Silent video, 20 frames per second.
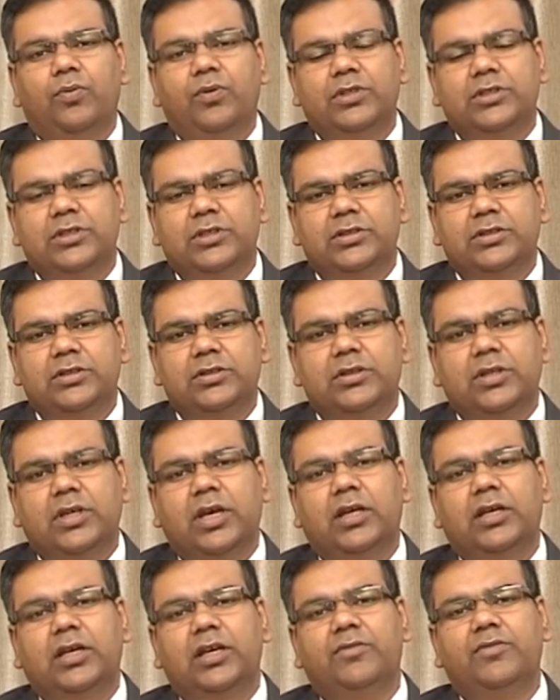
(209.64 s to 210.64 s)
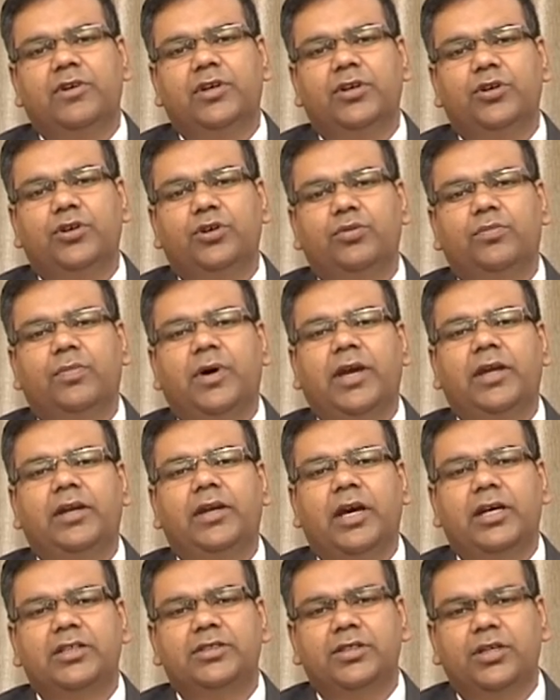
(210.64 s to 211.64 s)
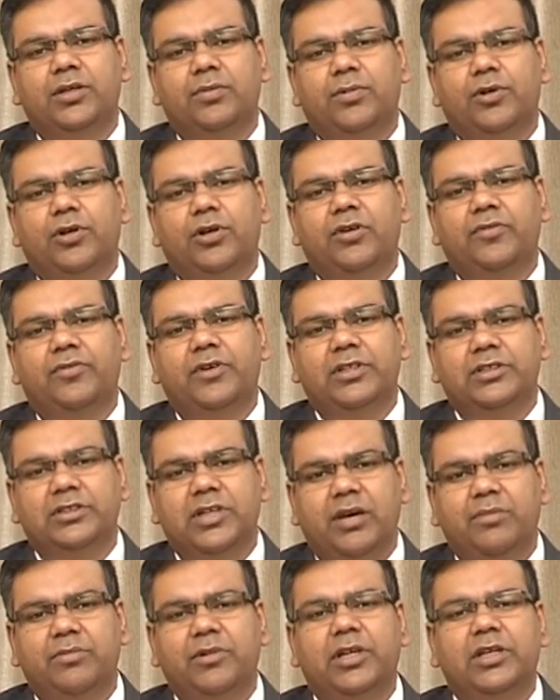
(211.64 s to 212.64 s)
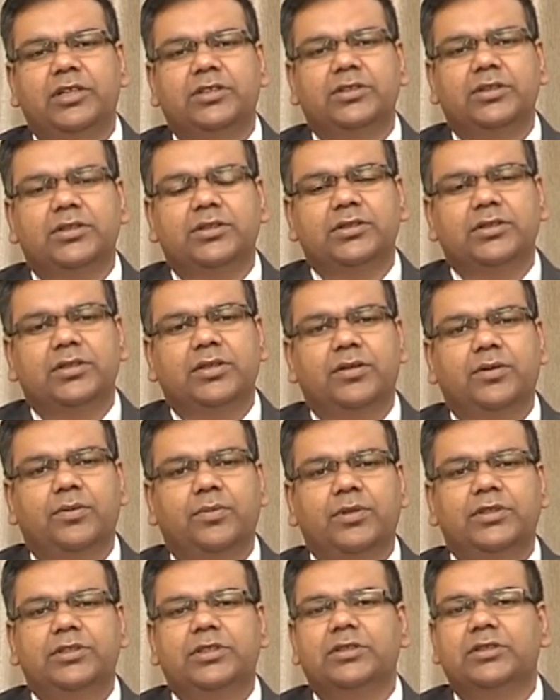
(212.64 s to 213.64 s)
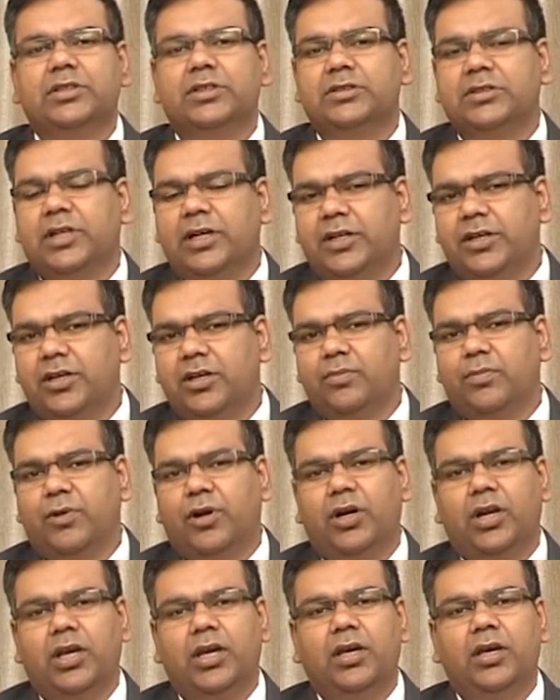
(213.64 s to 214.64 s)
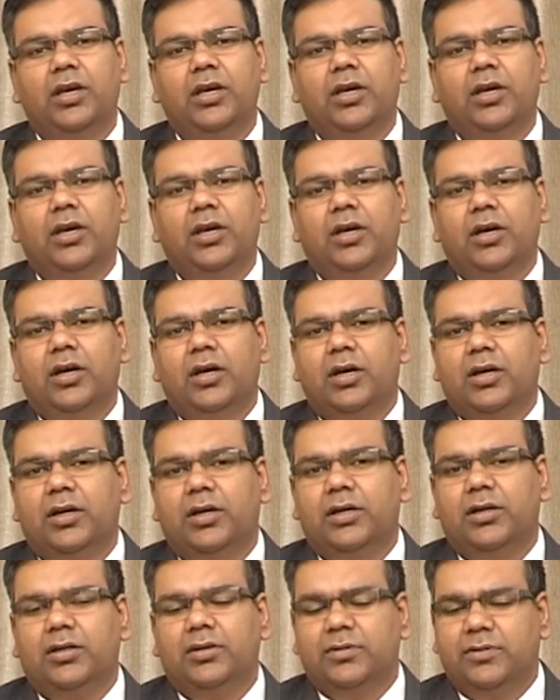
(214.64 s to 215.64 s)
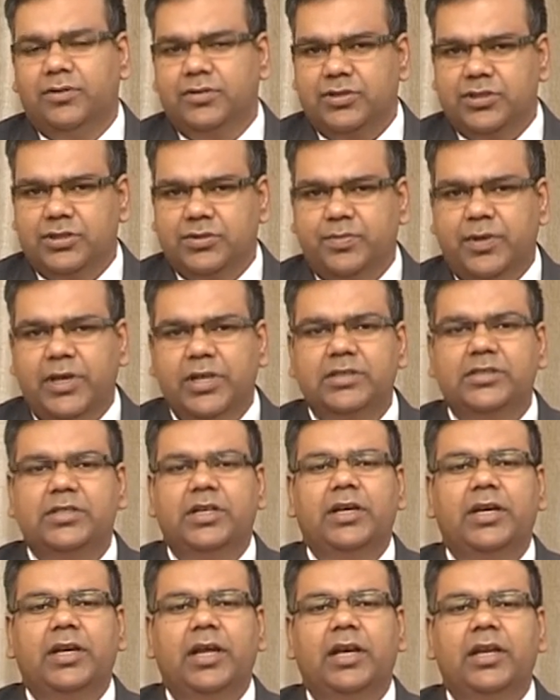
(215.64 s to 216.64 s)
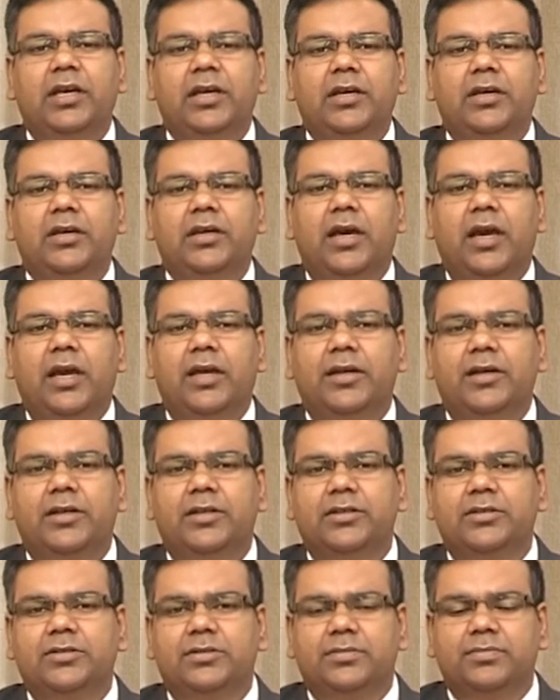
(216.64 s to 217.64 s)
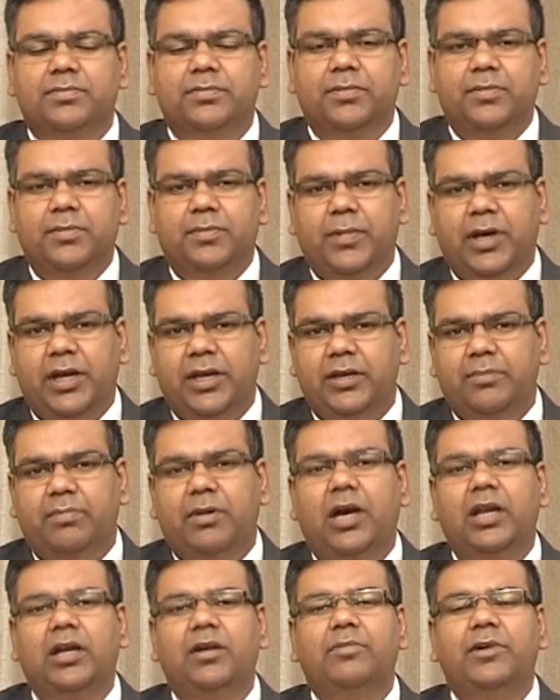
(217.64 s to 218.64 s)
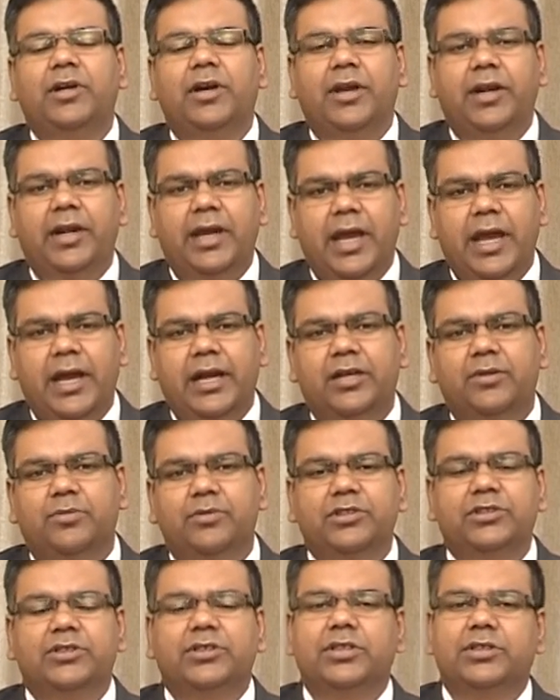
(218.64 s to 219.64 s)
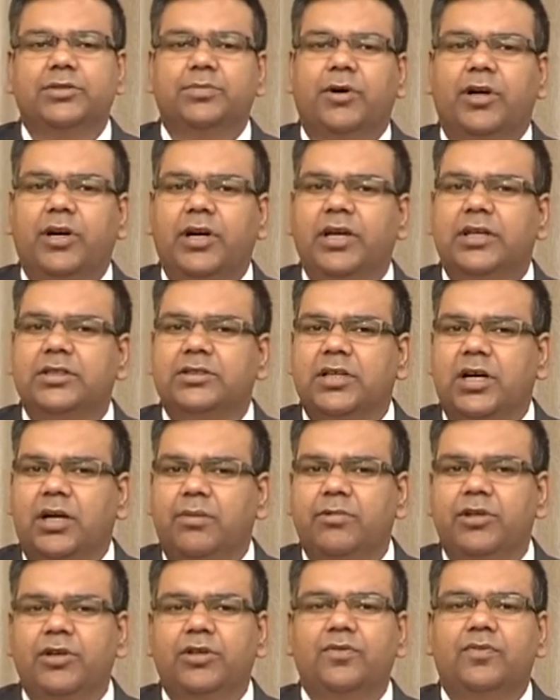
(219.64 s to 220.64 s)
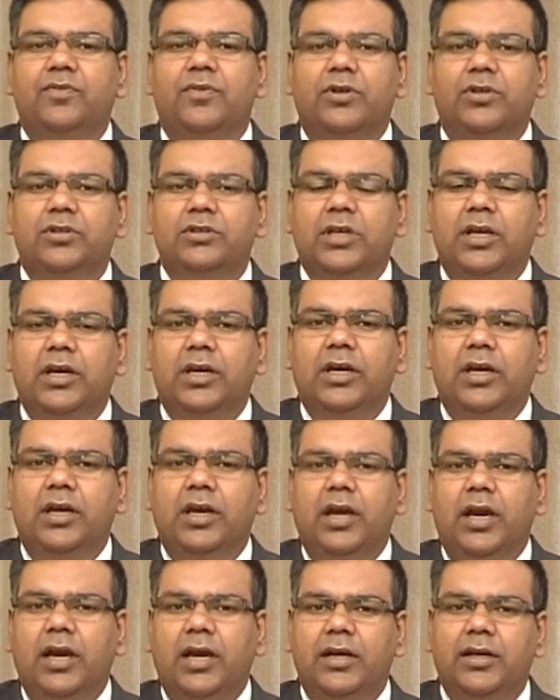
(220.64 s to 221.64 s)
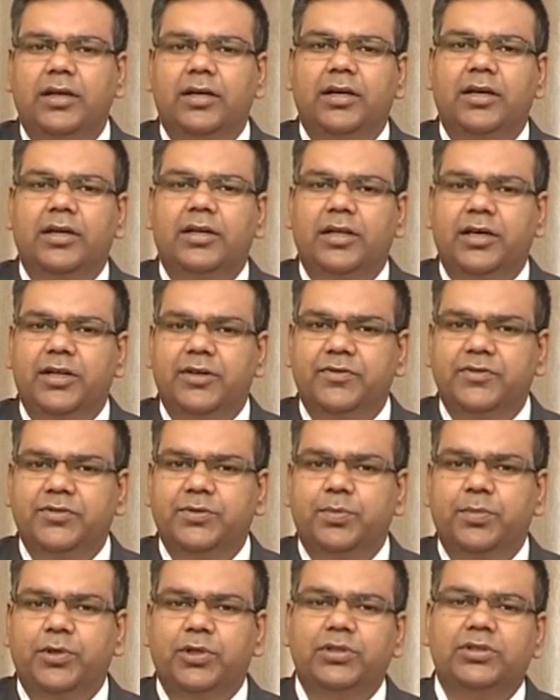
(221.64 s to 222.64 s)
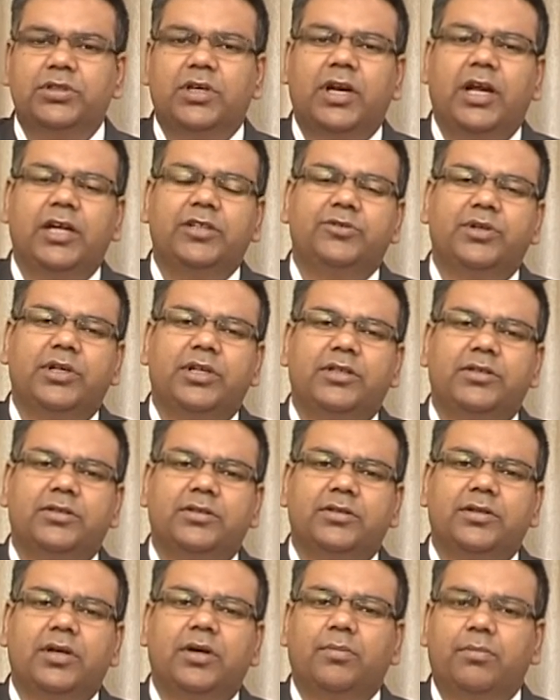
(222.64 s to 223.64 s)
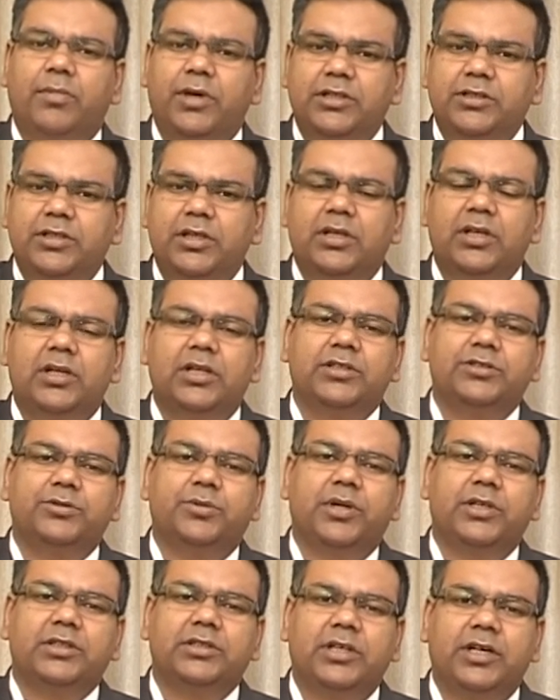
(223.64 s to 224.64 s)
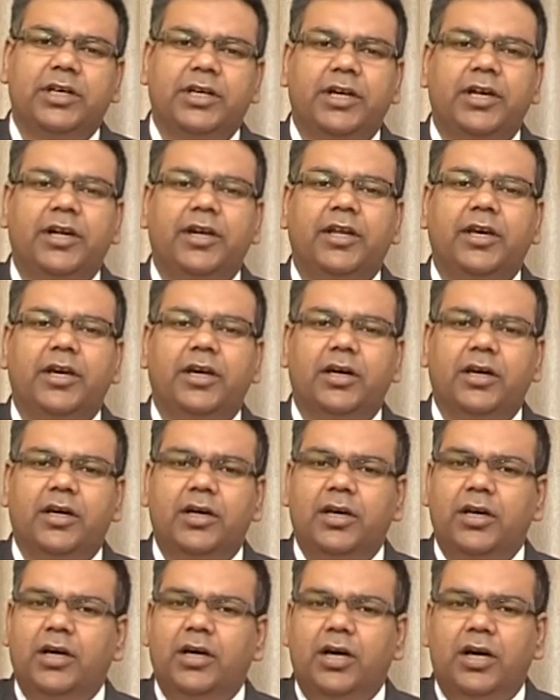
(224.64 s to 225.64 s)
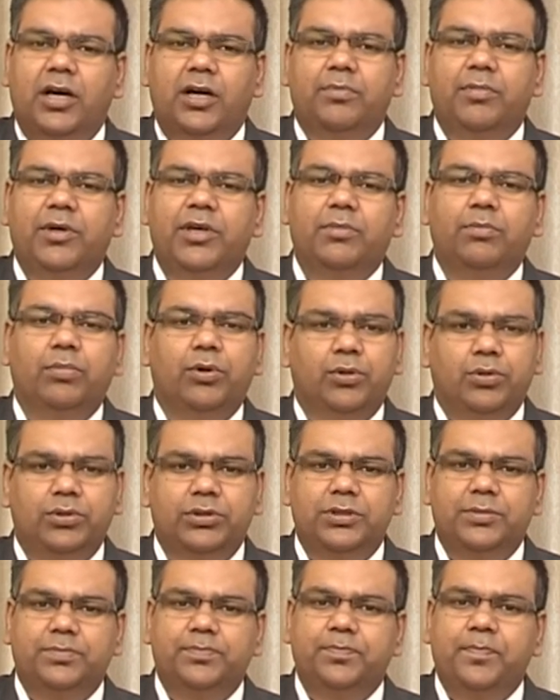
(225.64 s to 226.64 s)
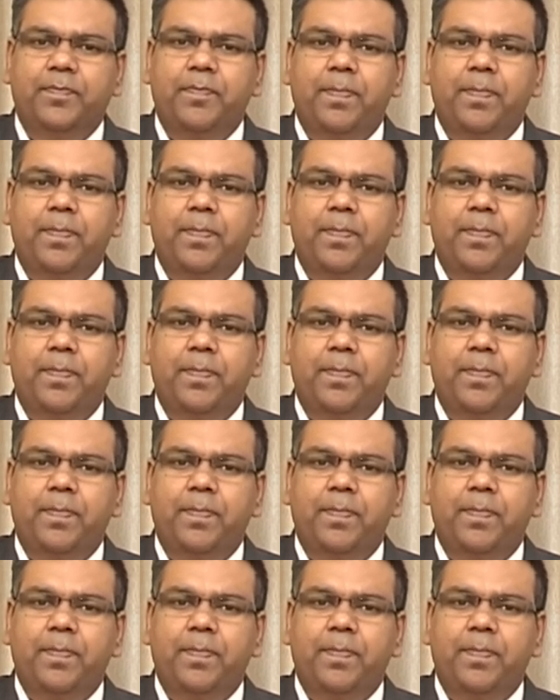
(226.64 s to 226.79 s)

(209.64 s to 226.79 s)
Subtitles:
which is given to you by National Board of Examinations, which is a central body which is based in Delhi, and it is by a parliamentary act which this body has come into force, and it gives postgraduate medical education in India a big boost.